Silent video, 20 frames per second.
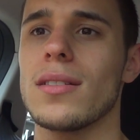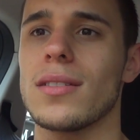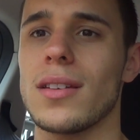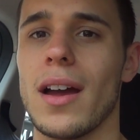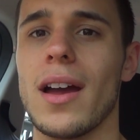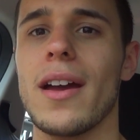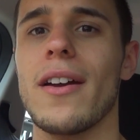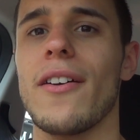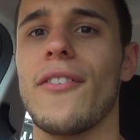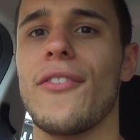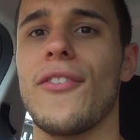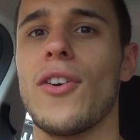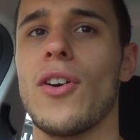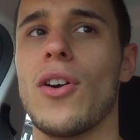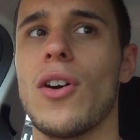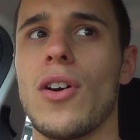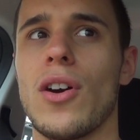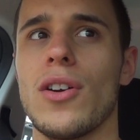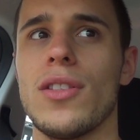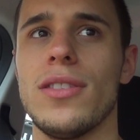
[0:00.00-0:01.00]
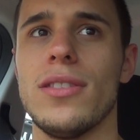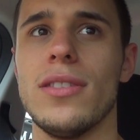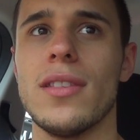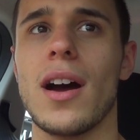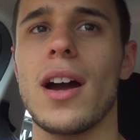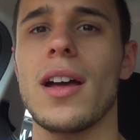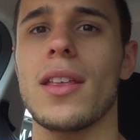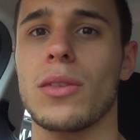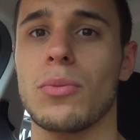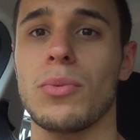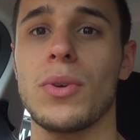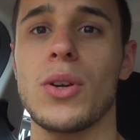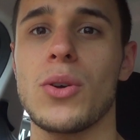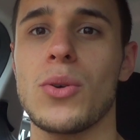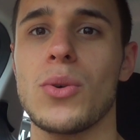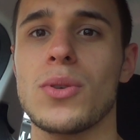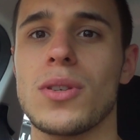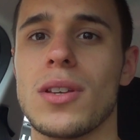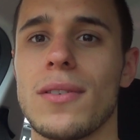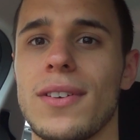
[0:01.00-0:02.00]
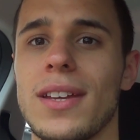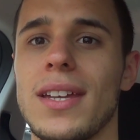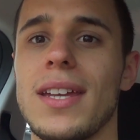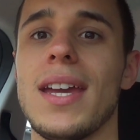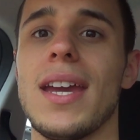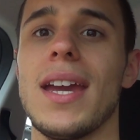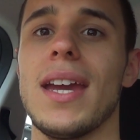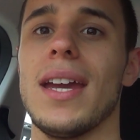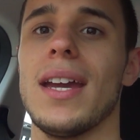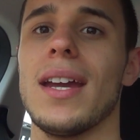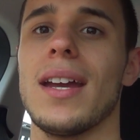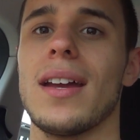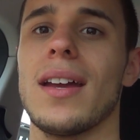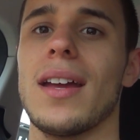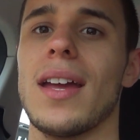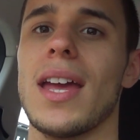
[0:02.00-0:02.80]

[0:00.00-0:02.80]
diet for 3/4 of a year,